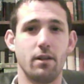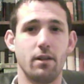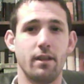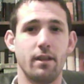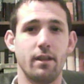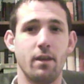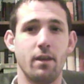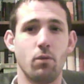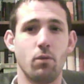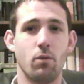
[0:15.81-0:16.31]

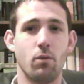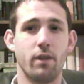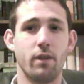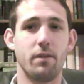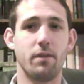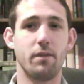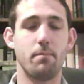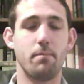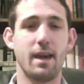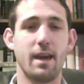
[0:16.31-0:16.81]
that one of
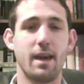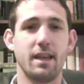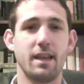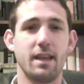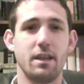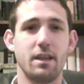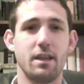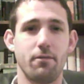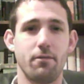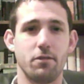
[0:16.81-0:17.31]
the main
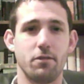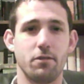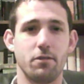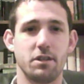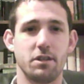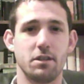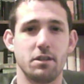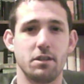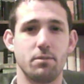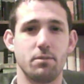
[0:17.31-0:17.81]

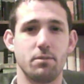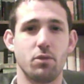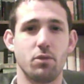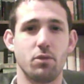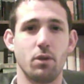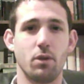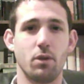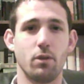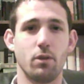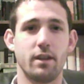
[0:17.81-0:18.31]
differences
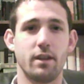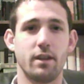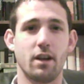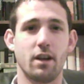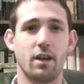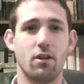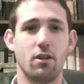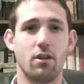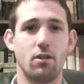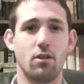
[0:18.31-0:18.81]
between what they
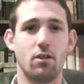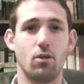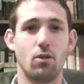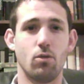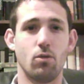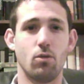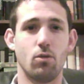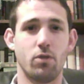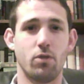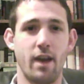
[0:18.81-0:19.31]
call
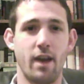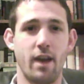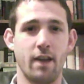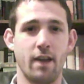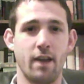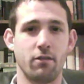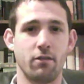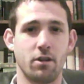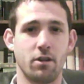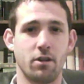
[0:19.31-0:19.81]
old
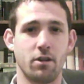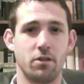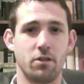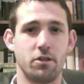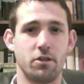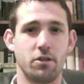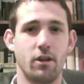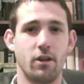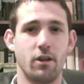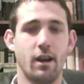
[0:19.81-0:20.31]

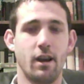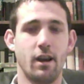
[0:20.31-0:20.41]
agriculture